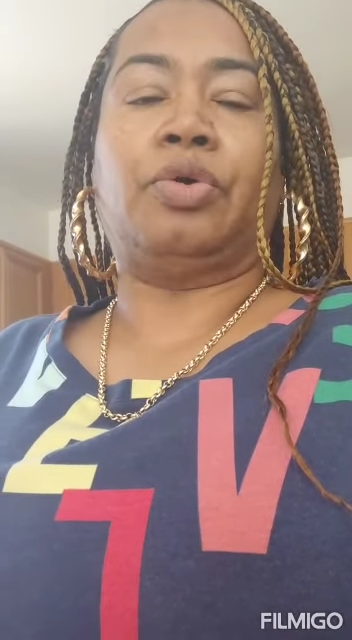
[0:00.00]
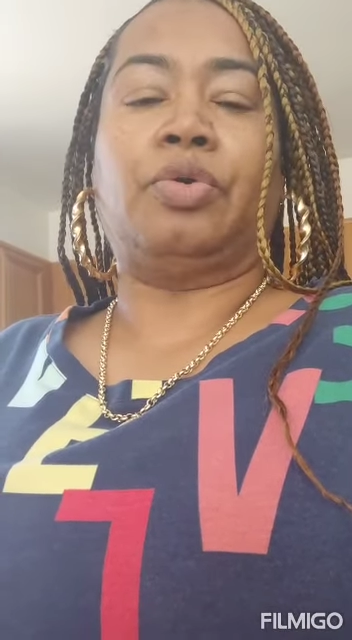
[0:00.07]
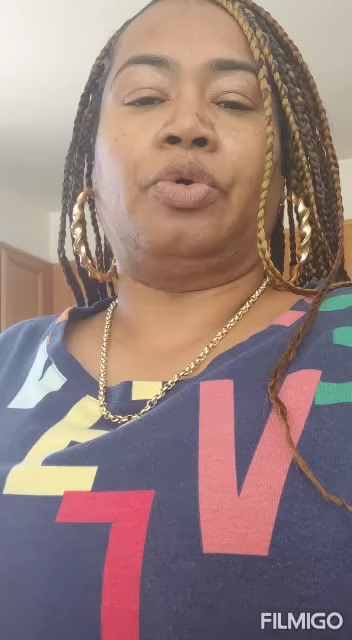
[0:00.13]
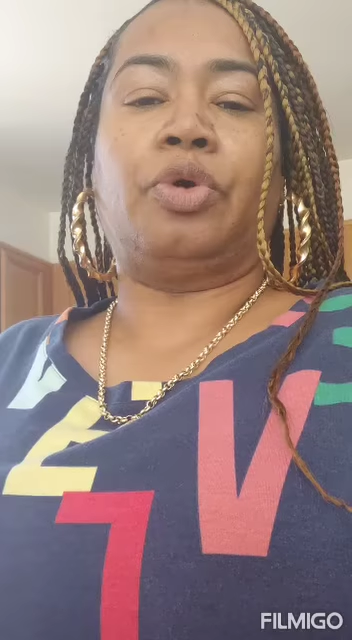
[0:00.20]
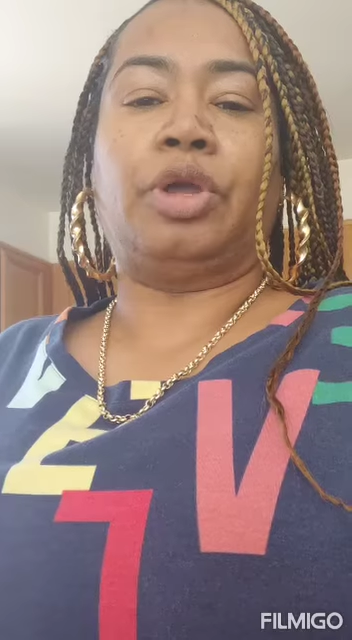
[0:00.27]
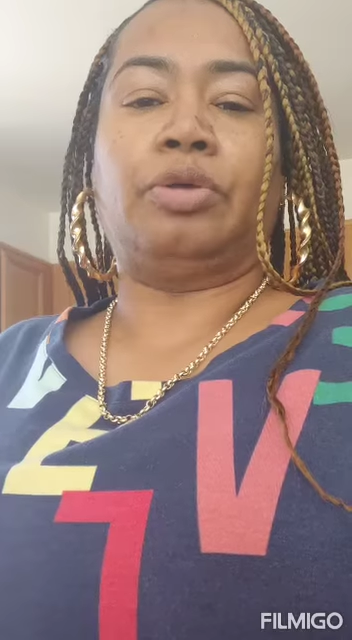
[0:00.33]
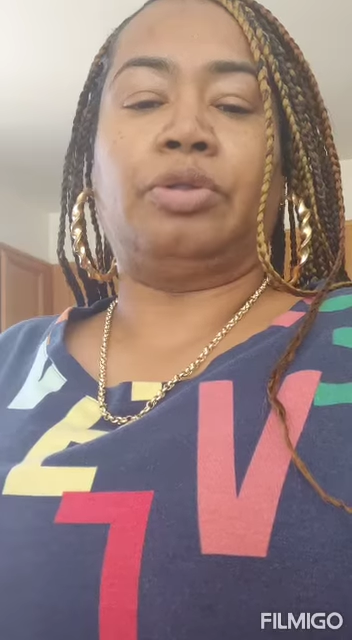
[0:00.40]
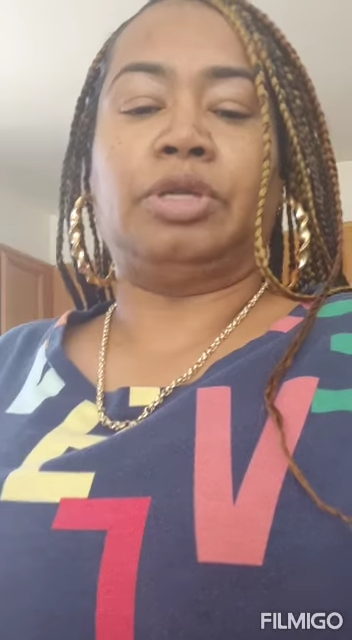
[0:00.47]

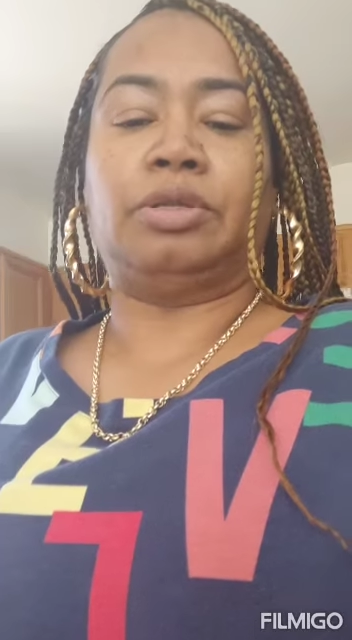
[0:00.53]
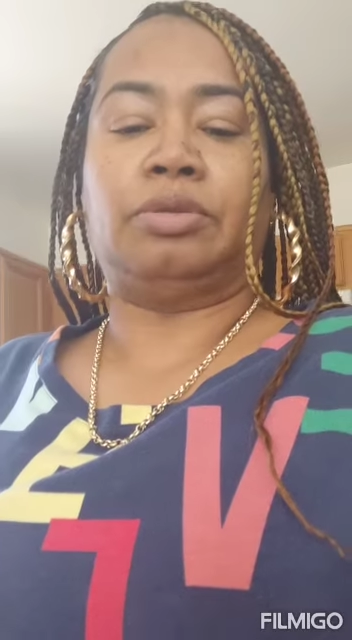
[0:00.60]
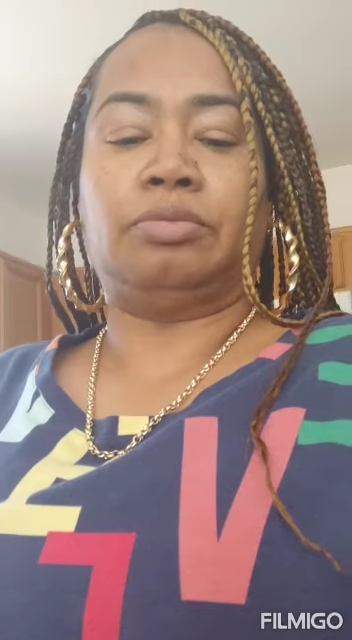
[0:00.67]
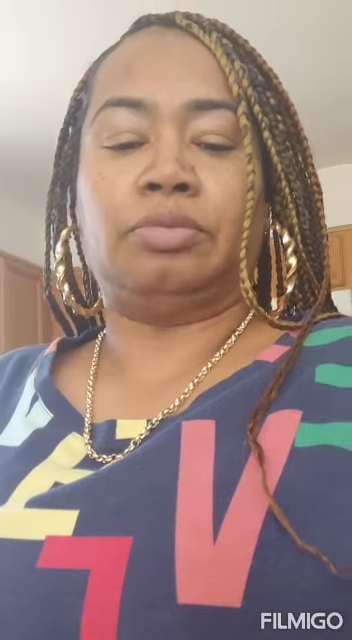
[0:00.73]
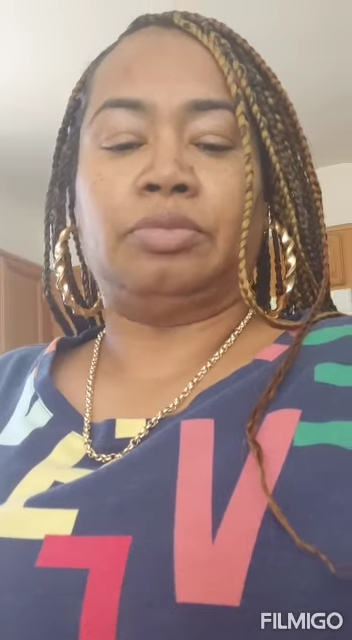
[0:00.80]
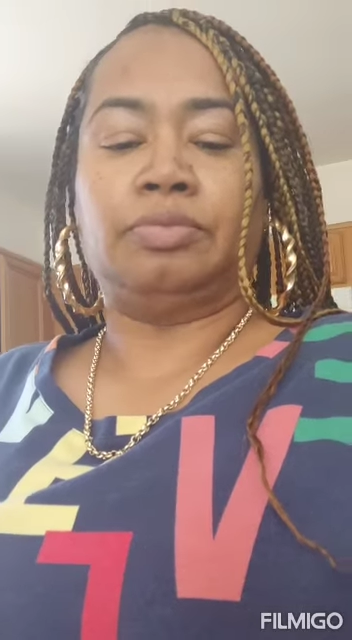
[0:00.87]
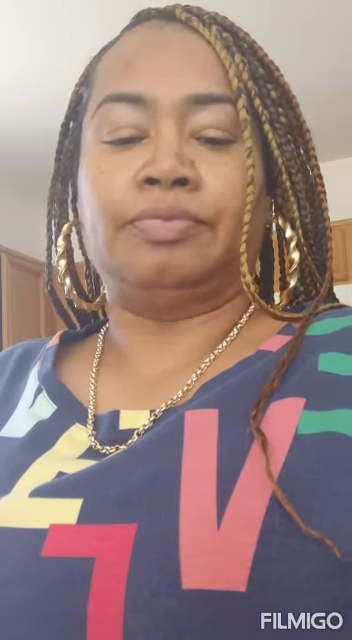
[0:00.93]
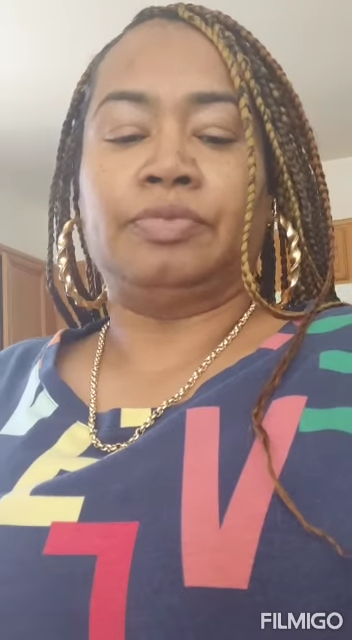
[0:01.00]
oil
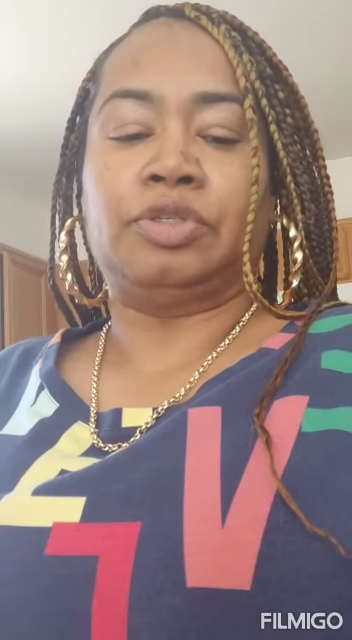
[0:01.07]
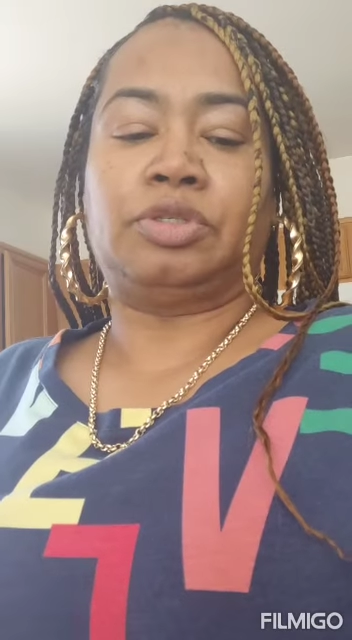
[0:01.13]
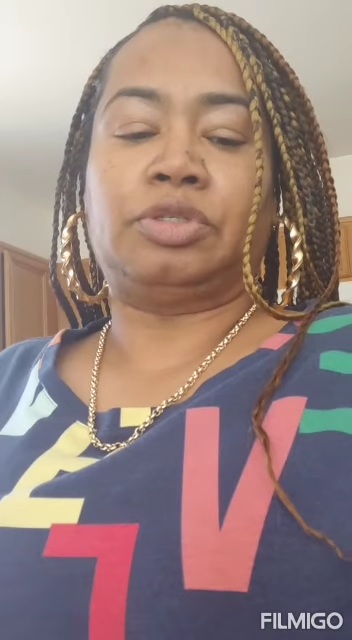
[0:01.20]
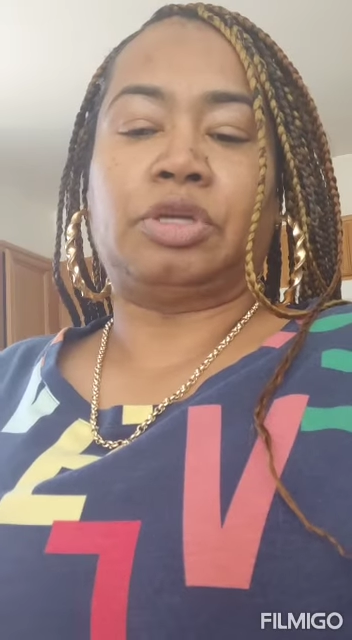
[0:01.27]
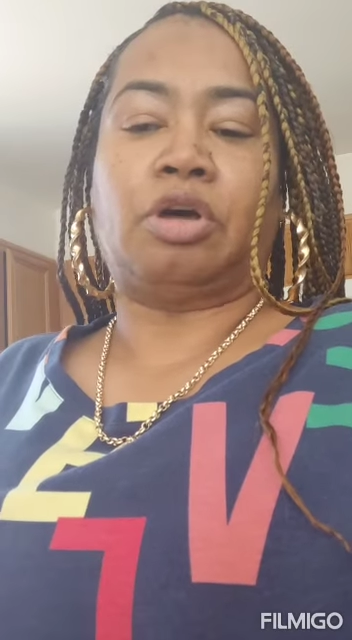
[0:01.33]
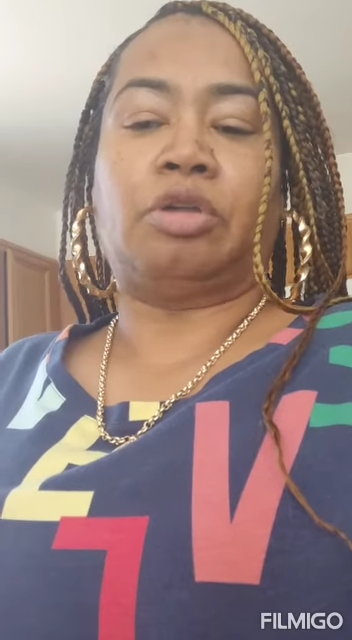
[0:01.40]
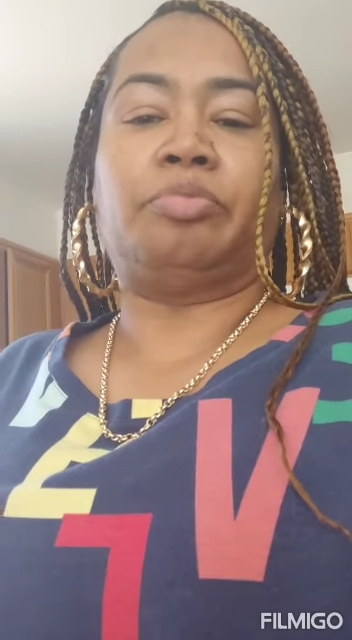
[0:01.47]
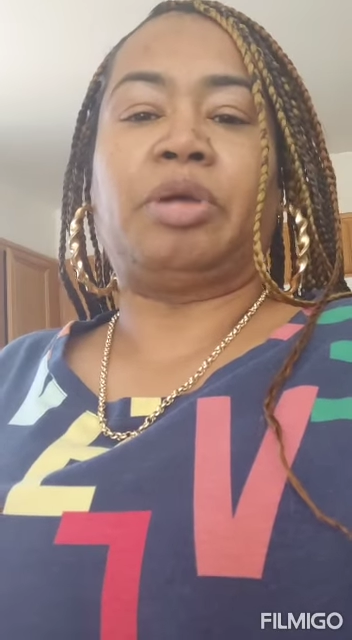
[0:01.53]
and
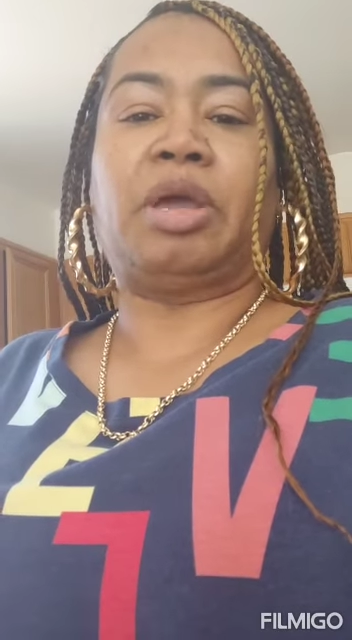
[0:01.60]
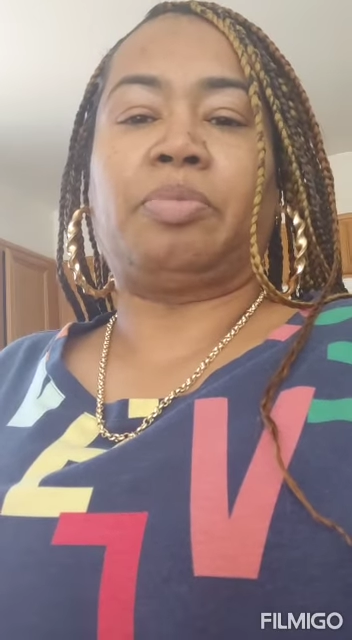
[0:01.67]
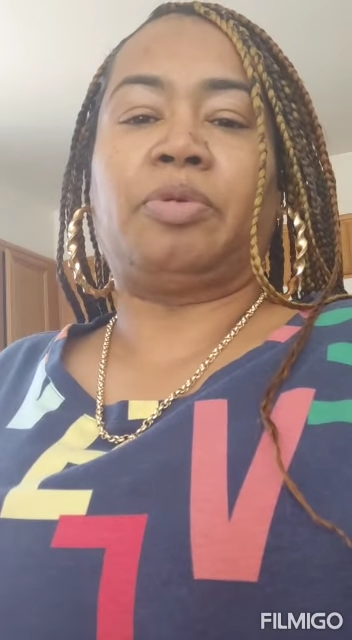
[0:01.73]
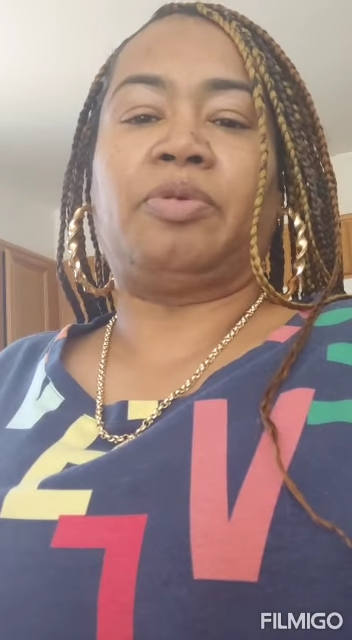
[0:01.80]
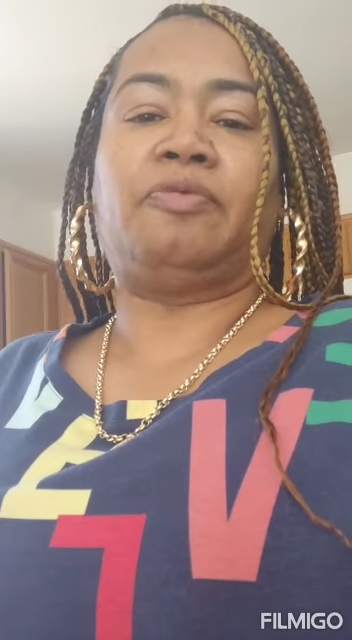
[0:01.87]
salt and pepper